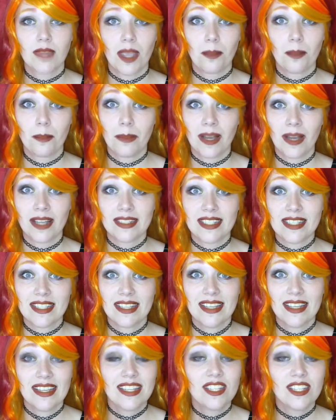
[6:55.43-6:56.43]
But
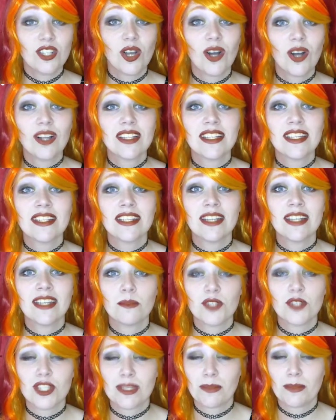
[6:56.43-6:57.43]
it all ended up
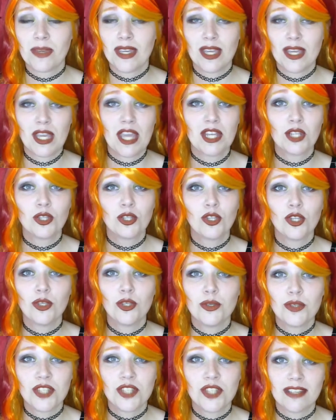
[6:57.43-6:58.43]
just being an
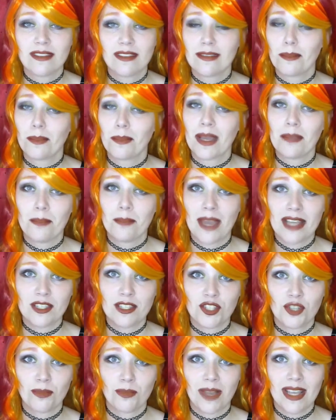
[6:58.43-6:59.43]
illusion by
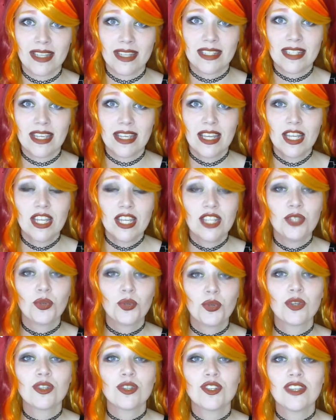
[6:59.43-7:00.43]
Mastermind in
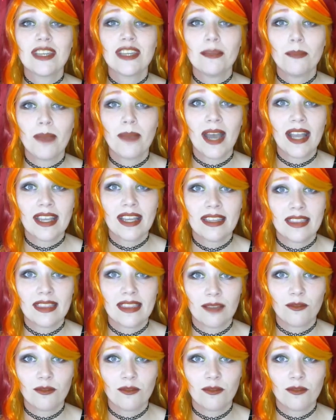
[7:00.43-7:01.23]
order to get back at them